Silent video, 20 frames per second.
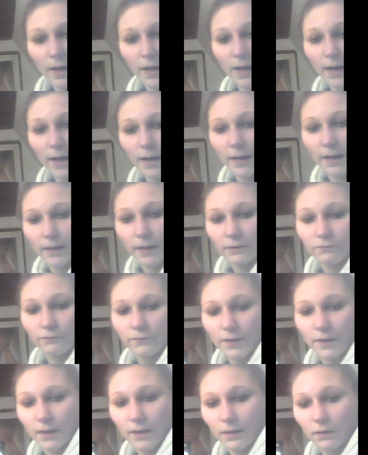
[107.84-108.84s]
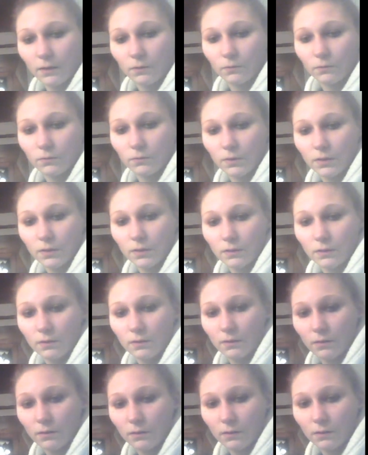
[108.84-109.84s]
I found
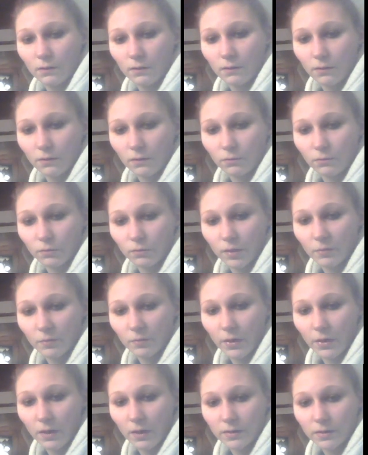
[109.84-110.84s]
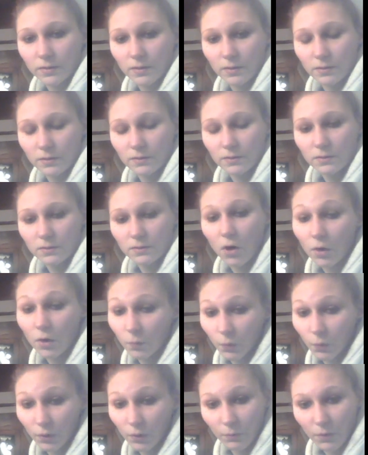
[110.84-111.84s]
3 boxes,
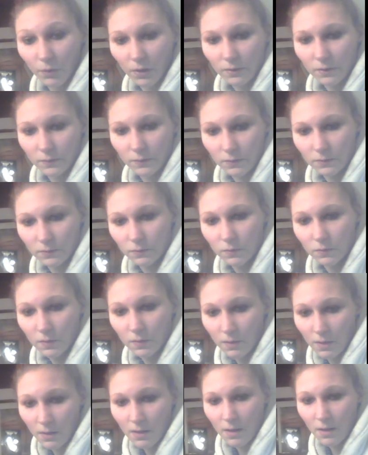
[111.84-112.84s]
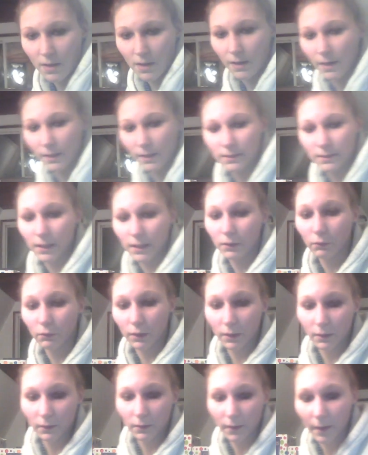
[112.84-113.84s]
cardboard boxes, and I
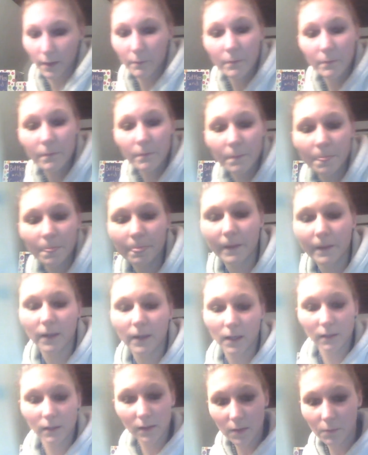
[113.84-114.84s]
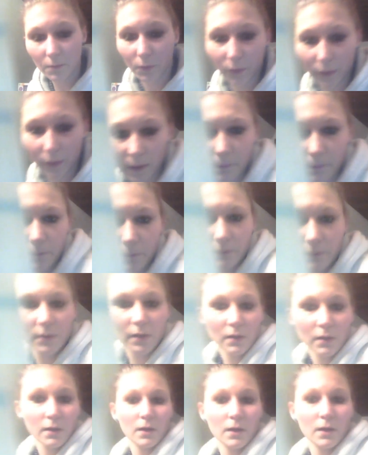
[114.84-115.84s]
decorated them, and I labeled them.
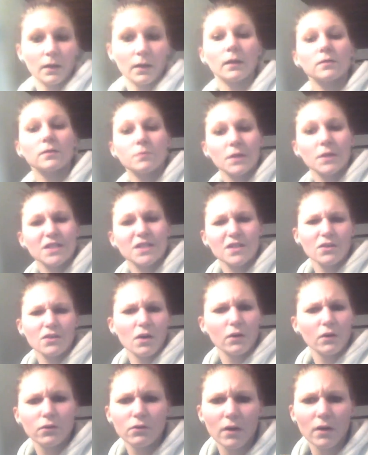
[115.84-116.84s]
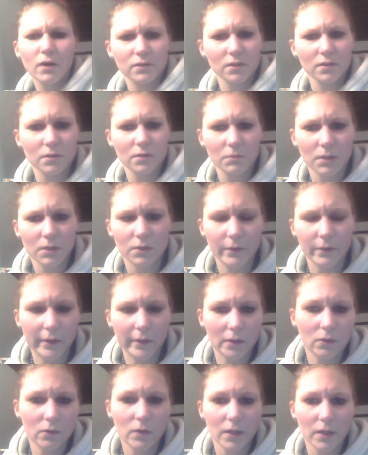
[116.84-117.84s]
And that's basically all you guys are going to be doing.
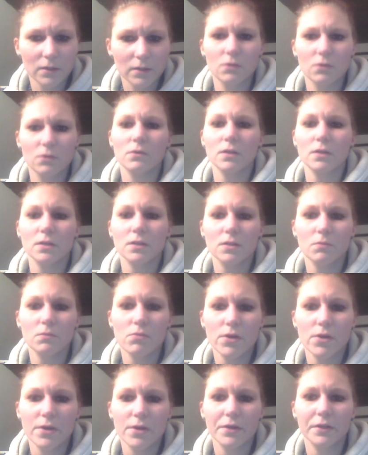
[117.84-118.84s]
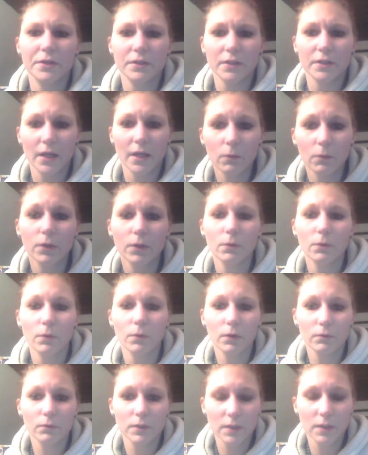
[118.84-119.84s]
You guys are going to be deciding what you
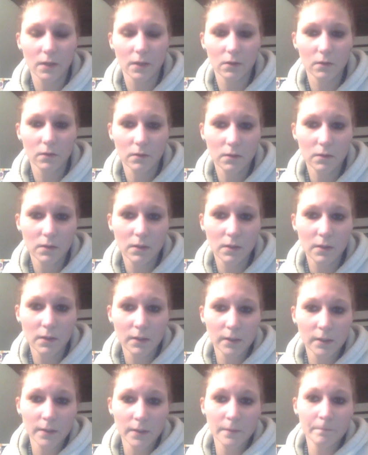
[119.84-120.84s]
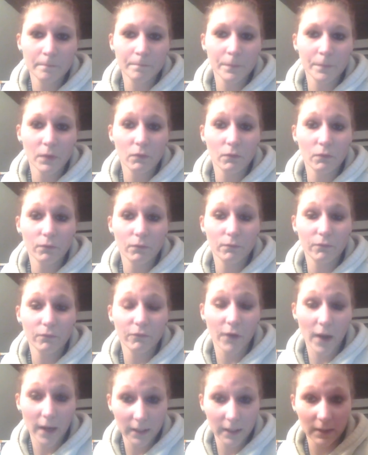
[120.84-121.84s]
want to recycle,
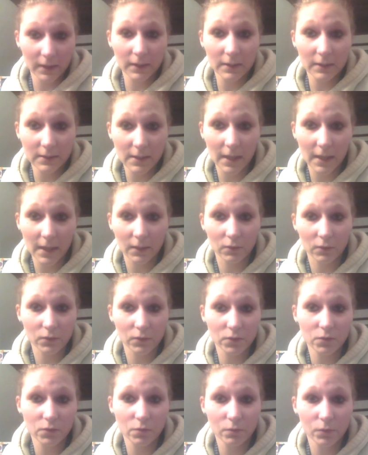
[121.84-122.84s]
finding containers,